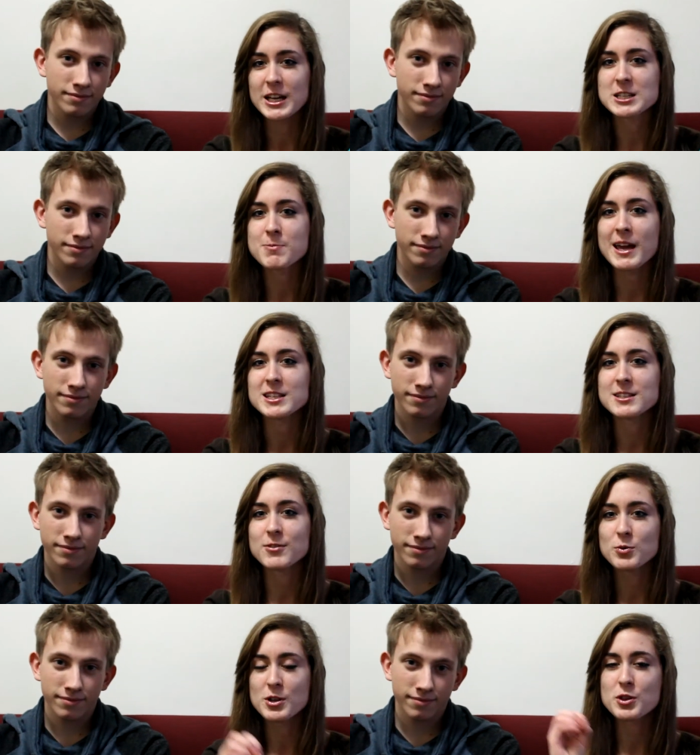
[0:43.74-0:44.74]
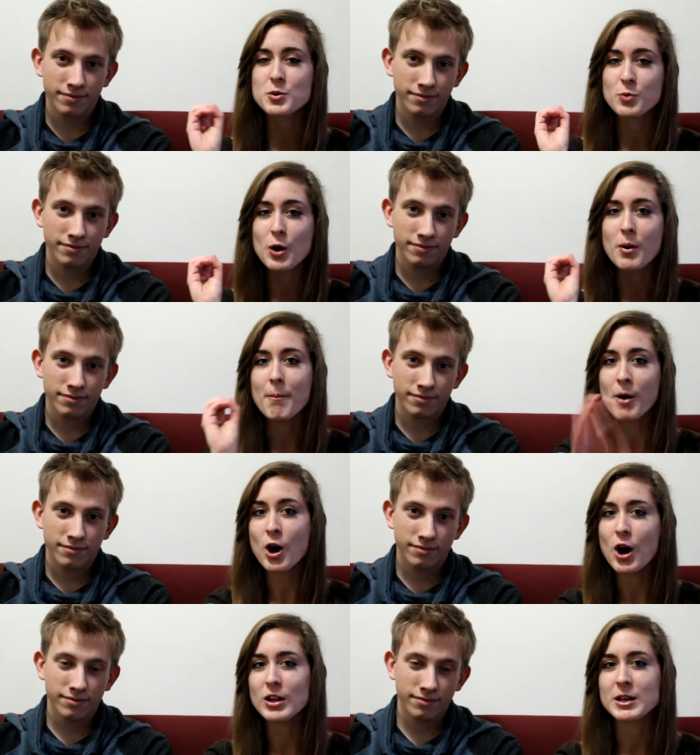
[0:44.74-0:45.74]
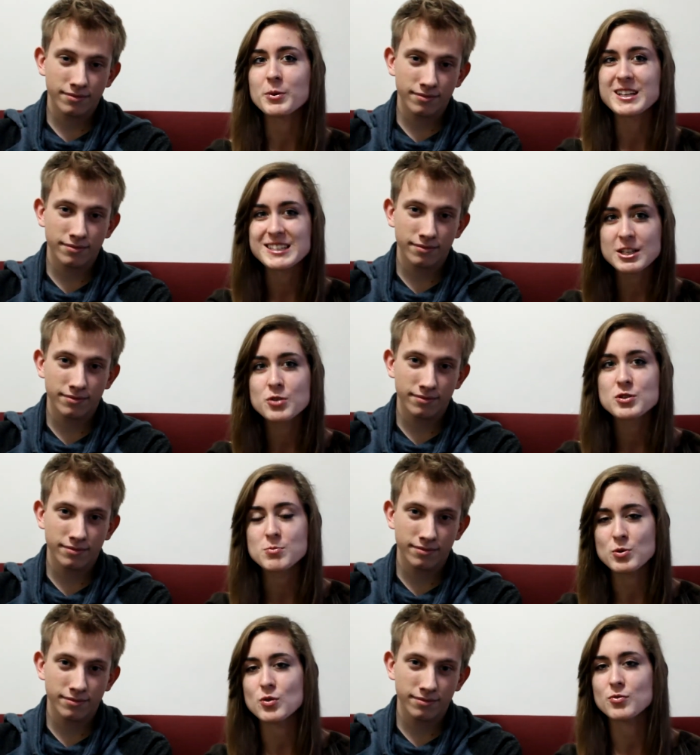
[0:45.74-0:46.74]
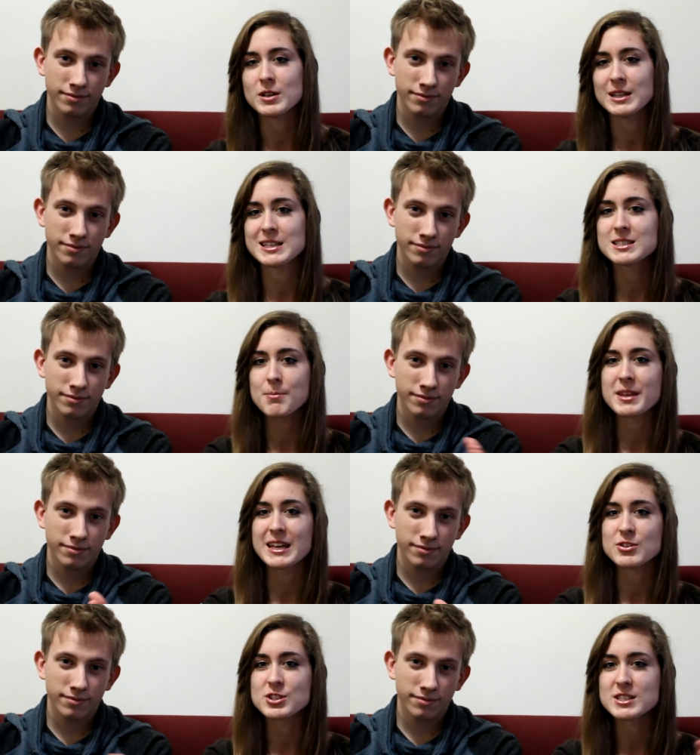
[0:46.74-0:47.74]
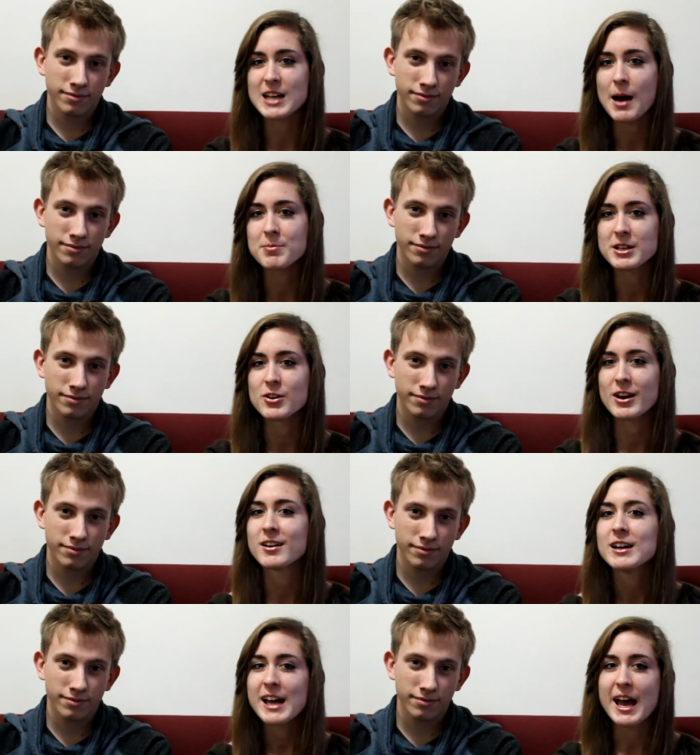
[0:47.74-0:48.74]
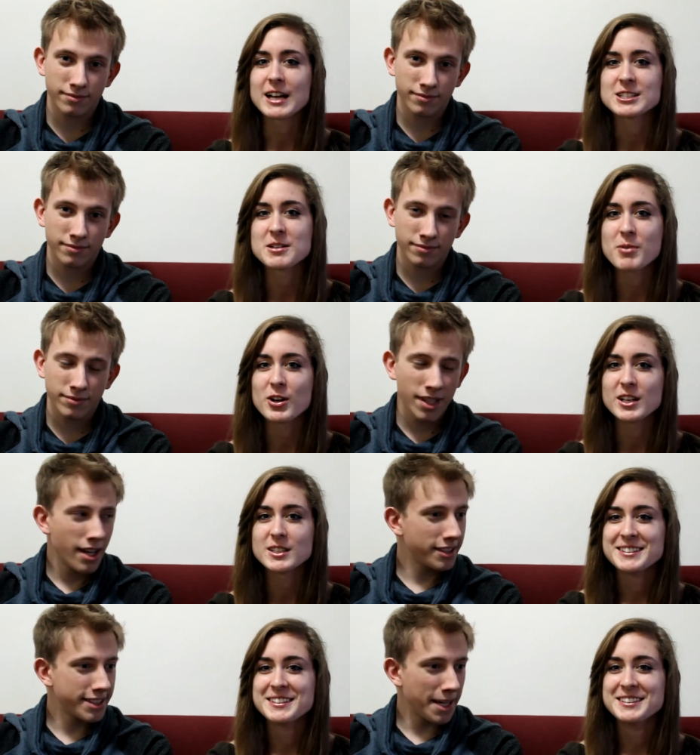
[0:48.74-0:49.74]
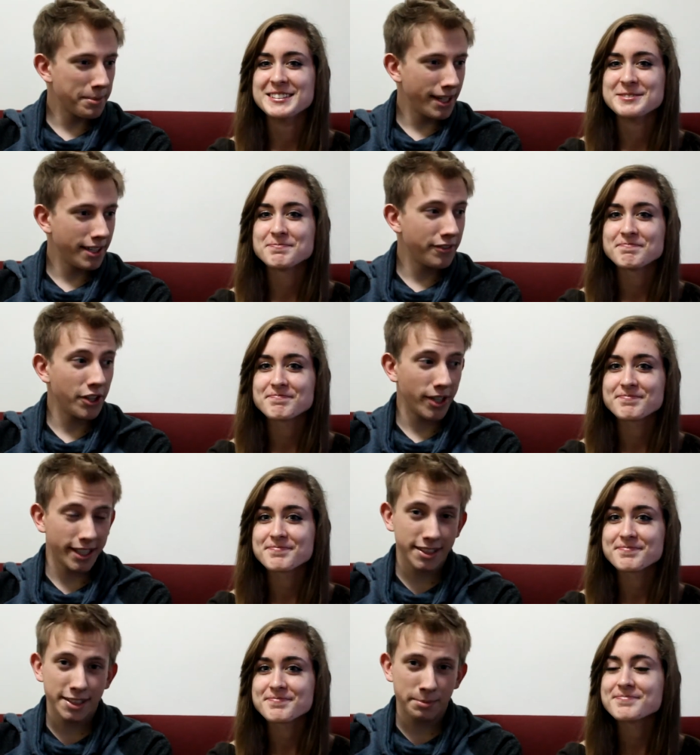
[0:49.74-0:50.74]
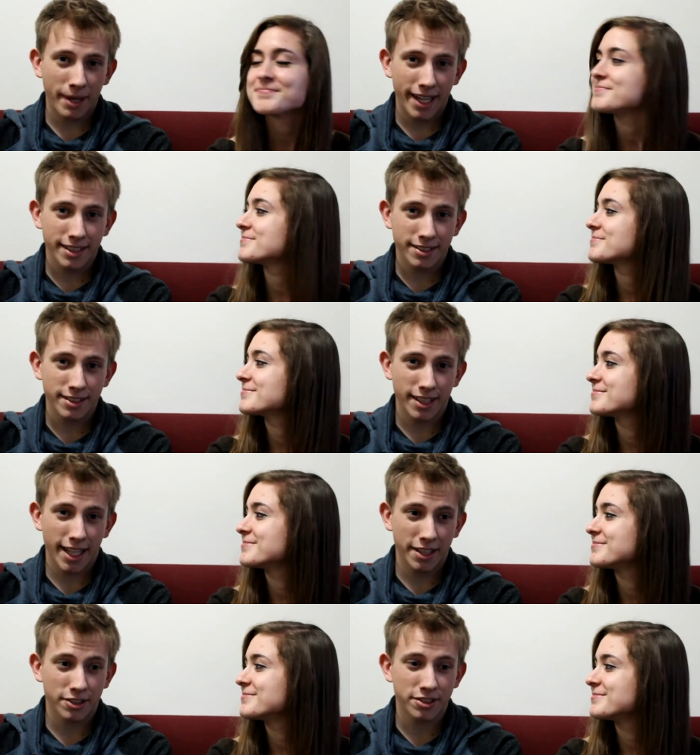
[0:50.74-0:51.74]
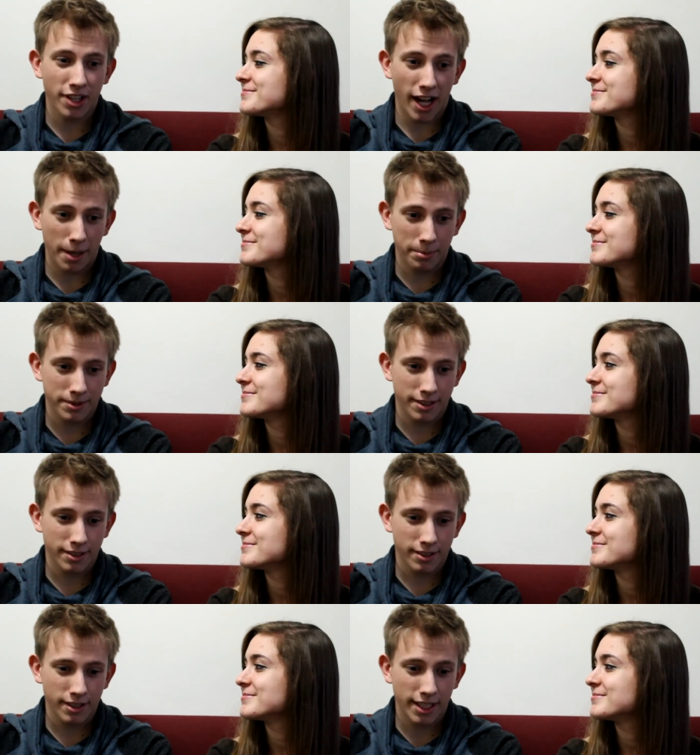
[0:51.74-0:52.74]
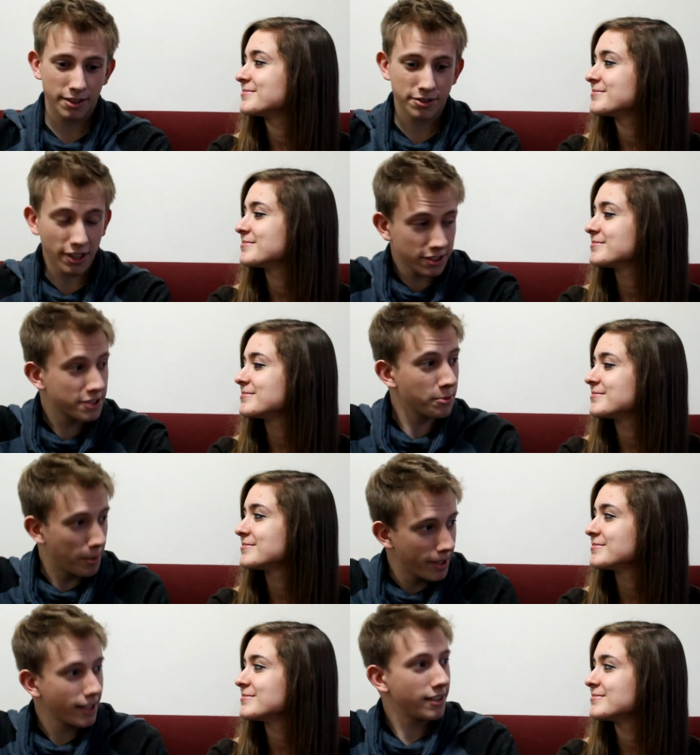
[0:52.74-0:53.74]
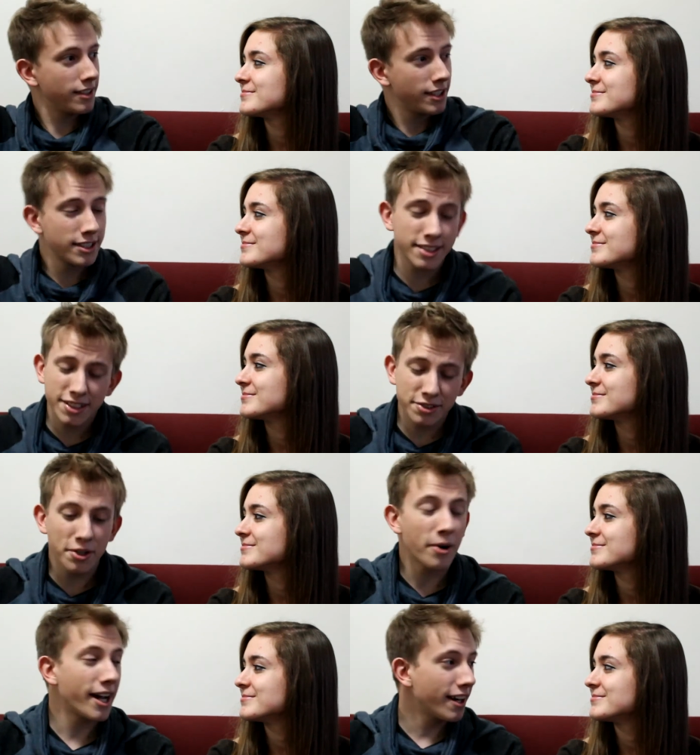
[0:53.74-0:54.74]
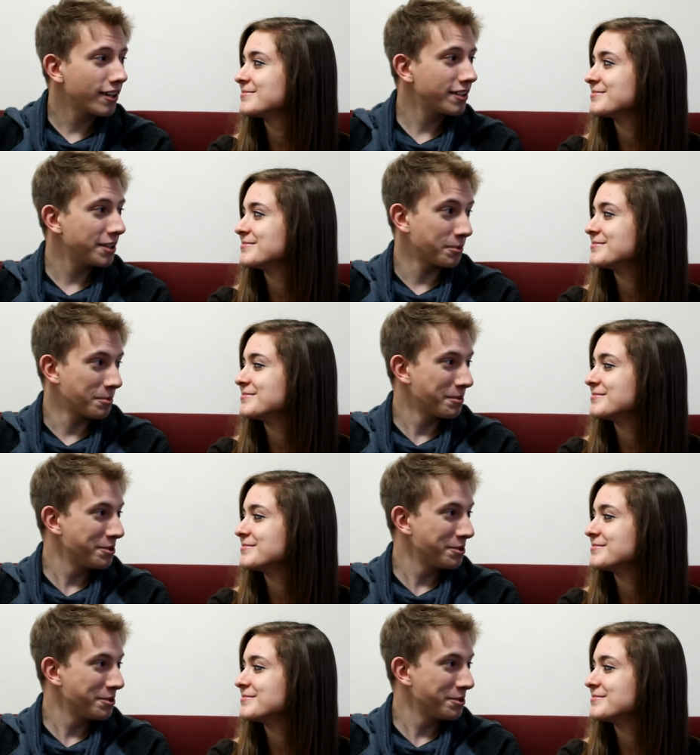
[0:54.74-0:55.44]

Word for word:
Speaker 1: like space, if you were to throw a ball, it would continue to move unless something else stopped it or acted upon it.
Speaker 2: Does that mean if you're in space and you're stopped, and you start swimming, since there's no air, you won't